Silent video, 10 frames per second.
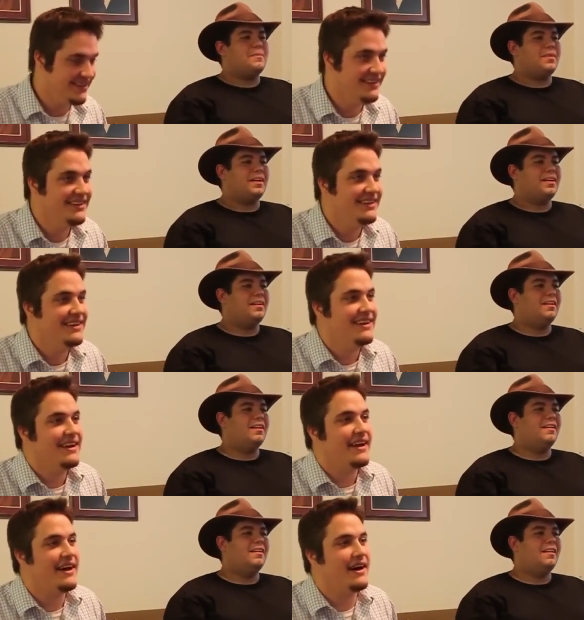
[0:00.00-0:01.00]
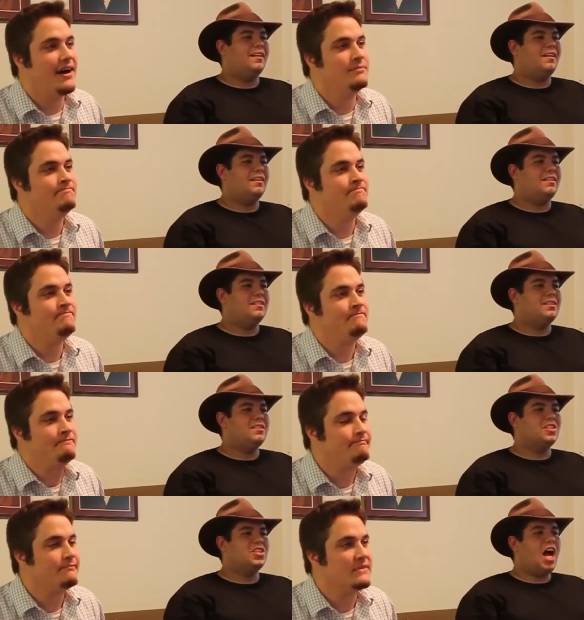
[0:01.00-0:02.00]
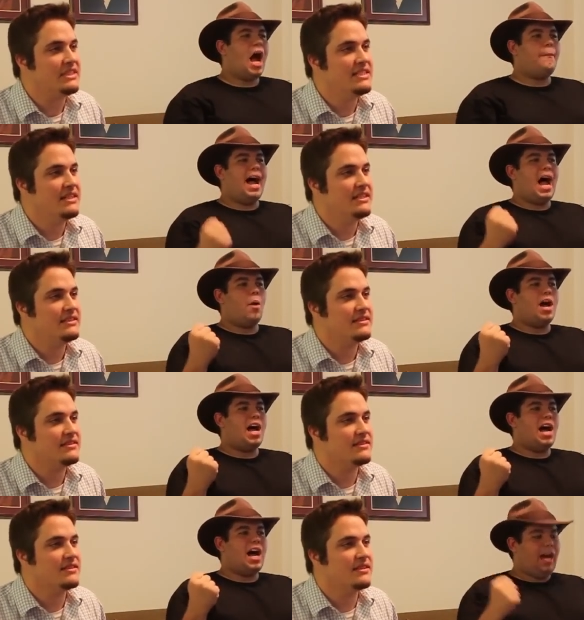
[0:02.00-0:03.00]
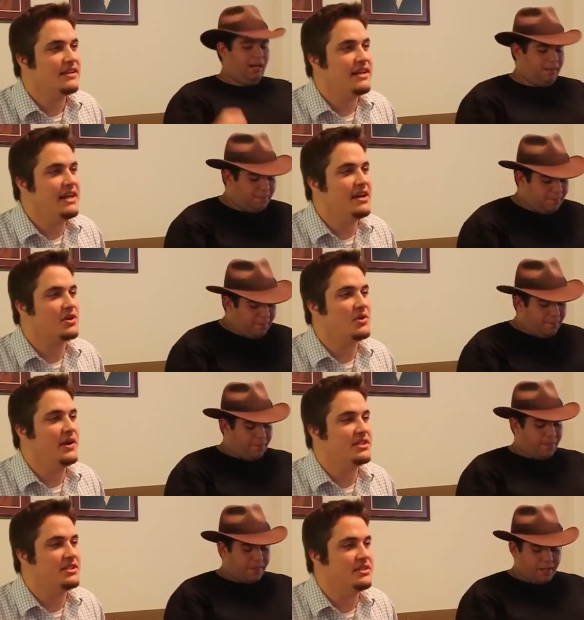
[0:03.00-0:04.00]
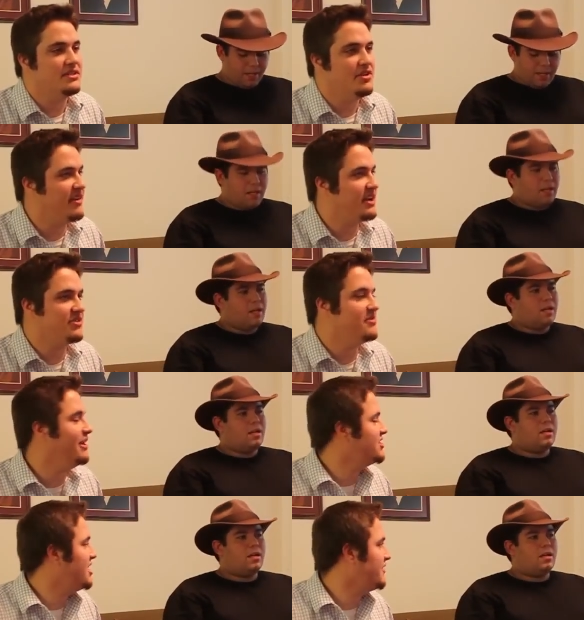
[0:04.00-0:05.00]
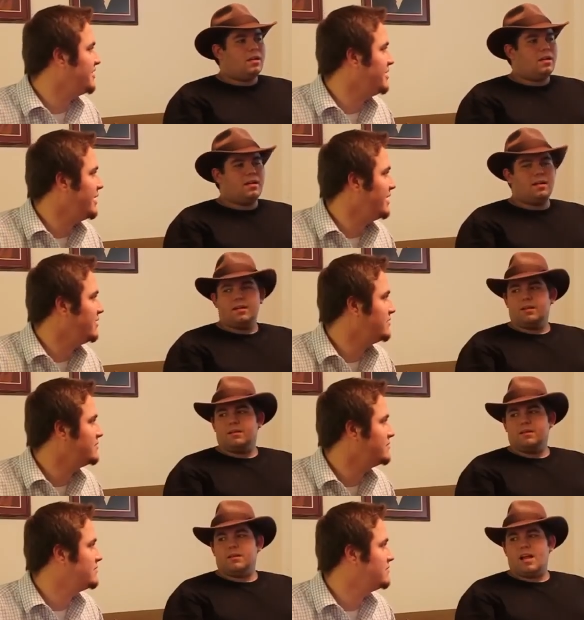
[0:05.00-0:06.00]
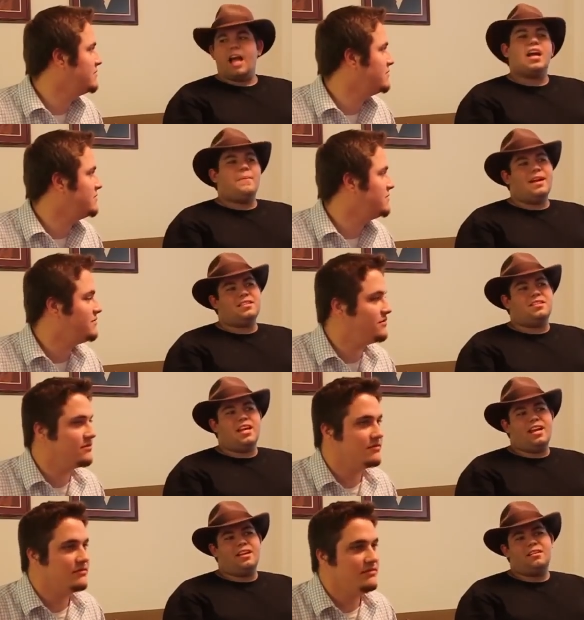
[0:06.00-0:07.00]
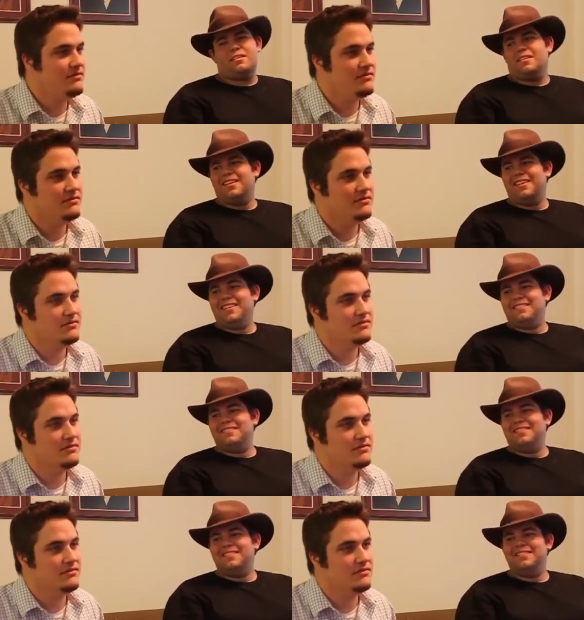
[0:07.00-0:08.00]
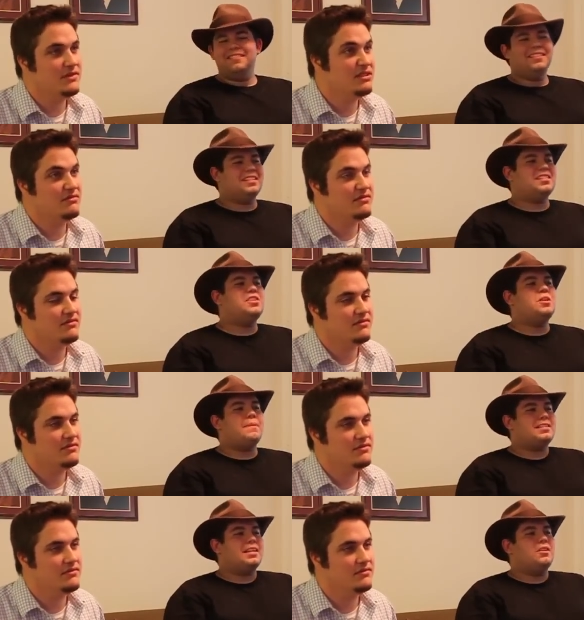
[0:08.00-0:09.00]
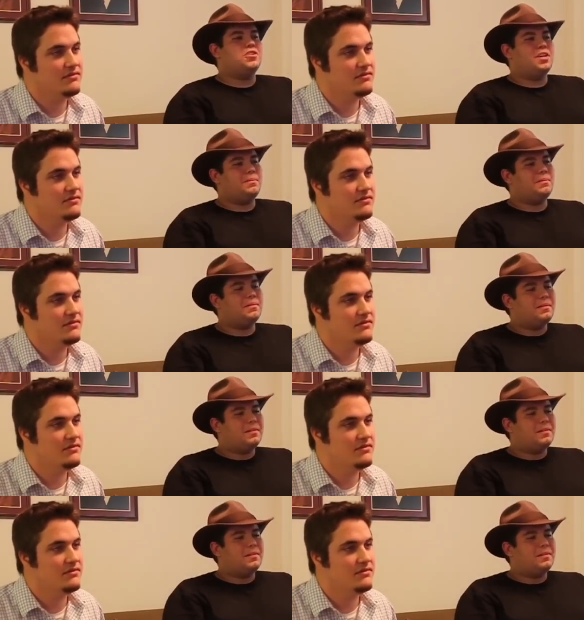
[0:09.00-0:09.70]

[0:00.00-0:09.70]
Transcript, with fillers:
Speaker 1: something. Um. Star power! Any other
Speaker 2: questions? Your victory means nothing to me.
Speaker 1: I got past the tank. Let's see you get past the airship.